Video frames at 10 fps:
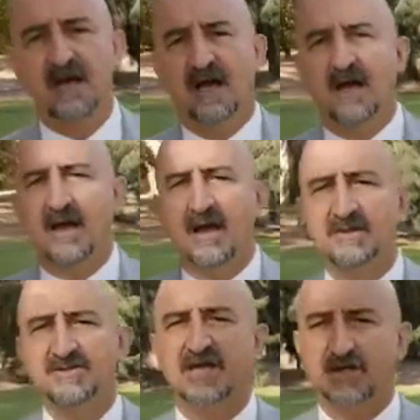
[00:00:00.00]

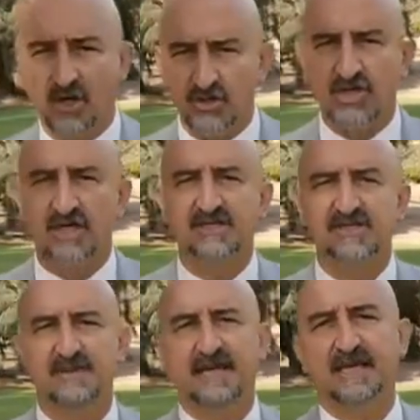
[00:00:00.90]
technologically
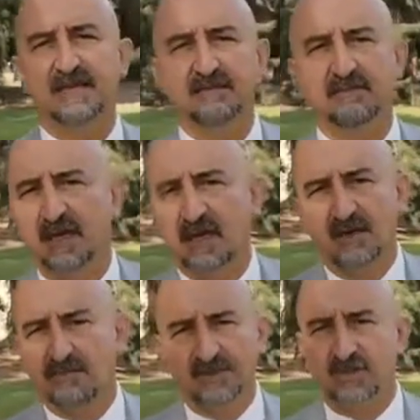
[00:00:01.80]
speaking,
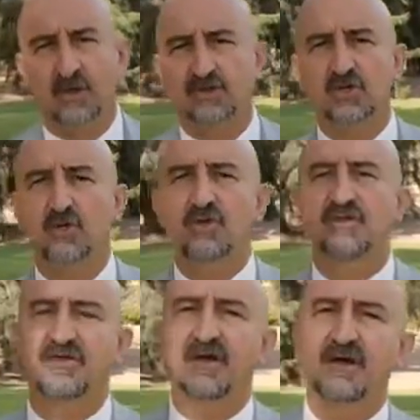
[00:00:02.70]
but also
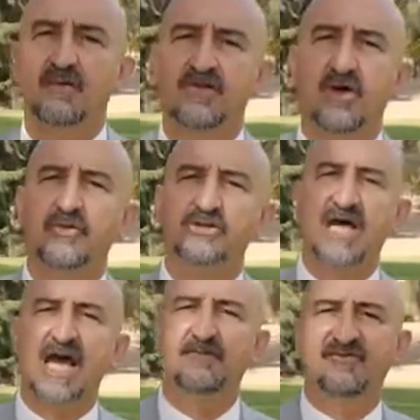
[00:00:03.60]
with other
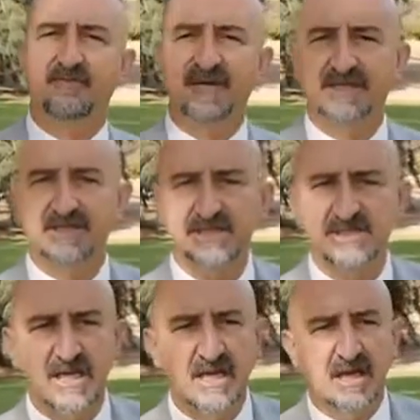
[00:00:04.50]
type of
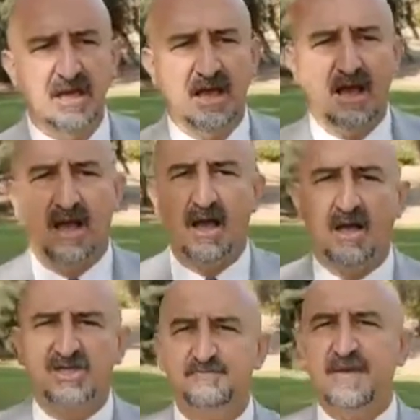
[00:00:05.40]
abilities,
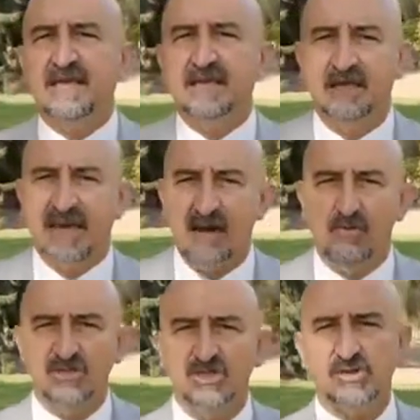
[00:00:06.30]
speaking
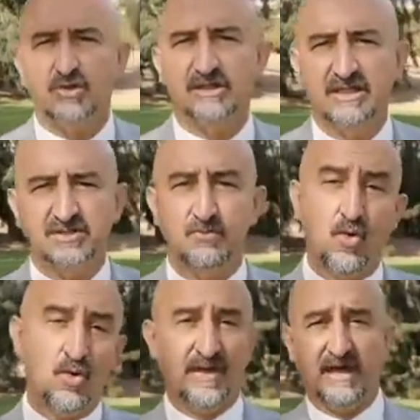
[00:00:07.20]
languages, or at least
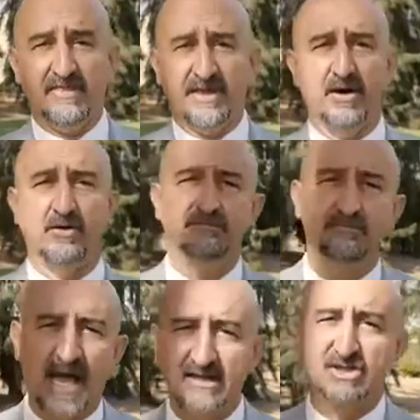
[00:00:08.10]
more than their
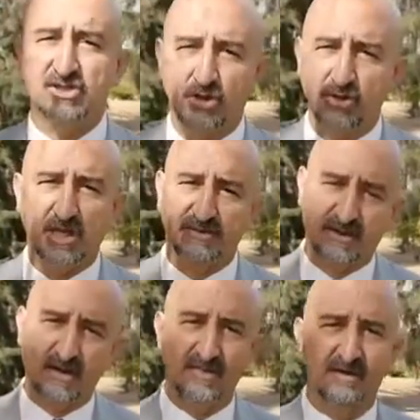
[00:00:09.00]
ancestors and
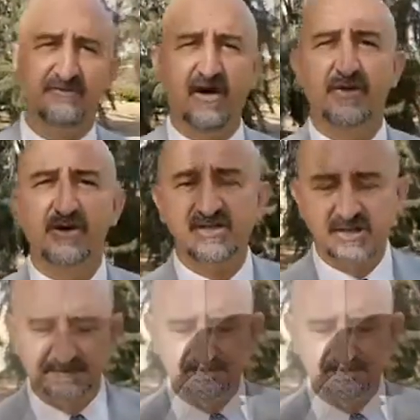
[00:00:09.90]
their fathers,